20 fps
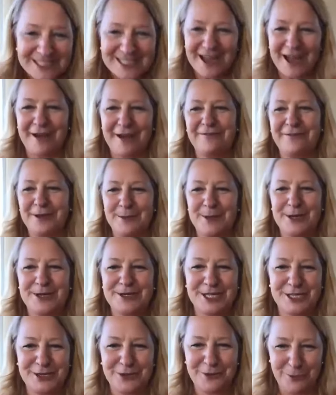to have females
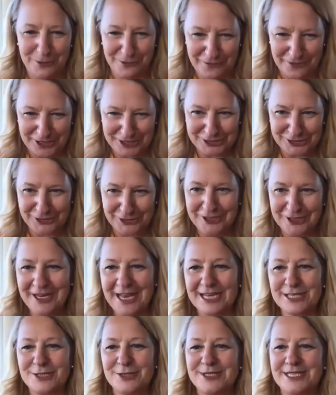in your profession,
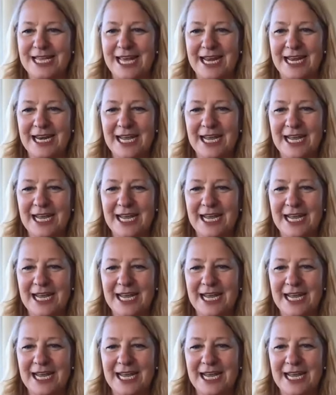as you said.